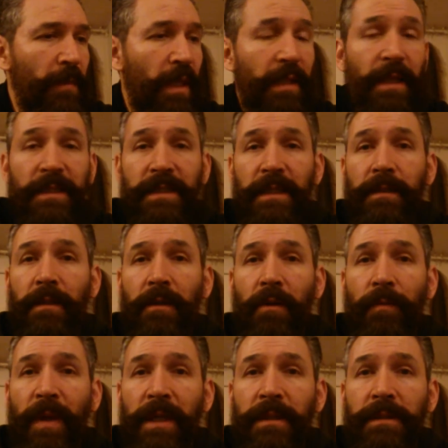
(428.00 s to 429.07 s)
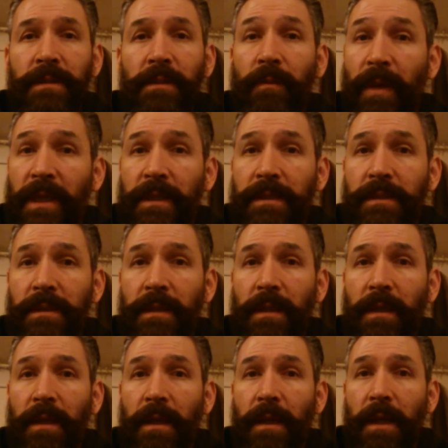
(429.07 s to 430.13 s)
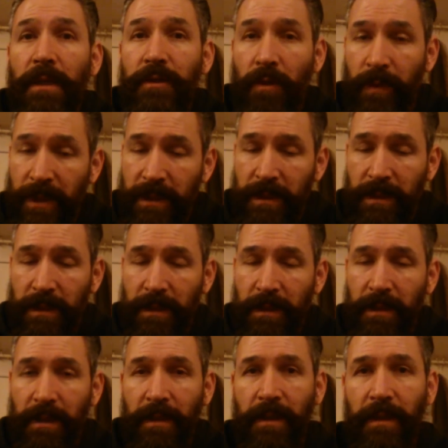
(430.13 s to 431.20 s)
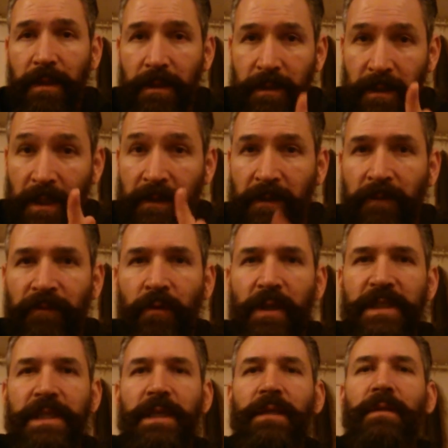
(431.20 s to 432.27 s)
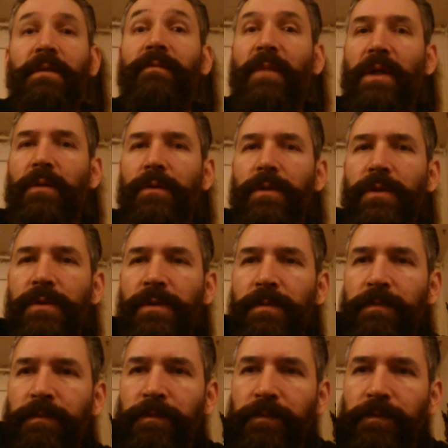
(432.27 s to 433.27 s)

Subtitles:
And that's it. Compadres, as always, thank you for listening. Vayan con Dios.